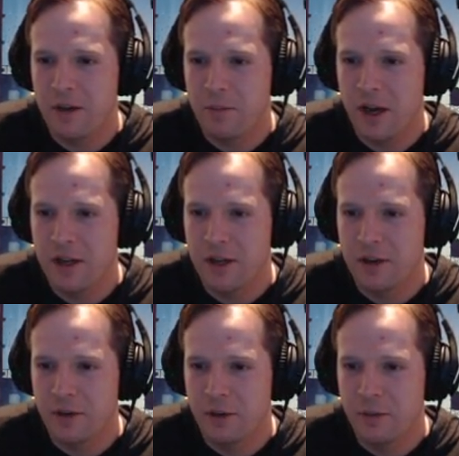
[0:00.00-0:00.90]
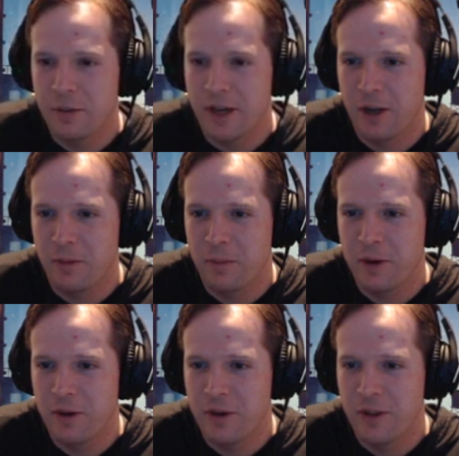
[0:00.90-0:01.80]
I'll probably need a little bit of help
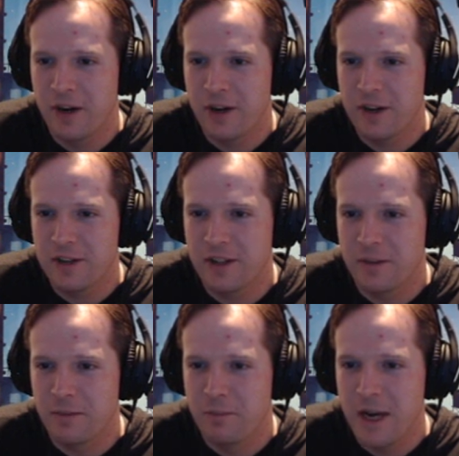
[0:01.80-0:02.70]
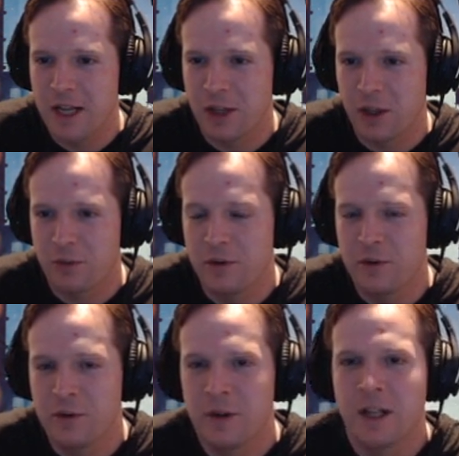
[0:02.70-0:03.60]
here and there to make it
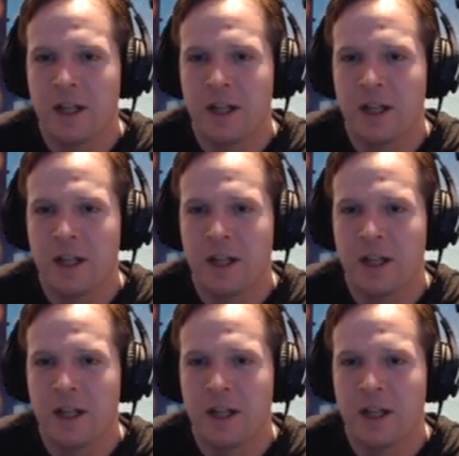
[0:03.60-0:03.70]
through.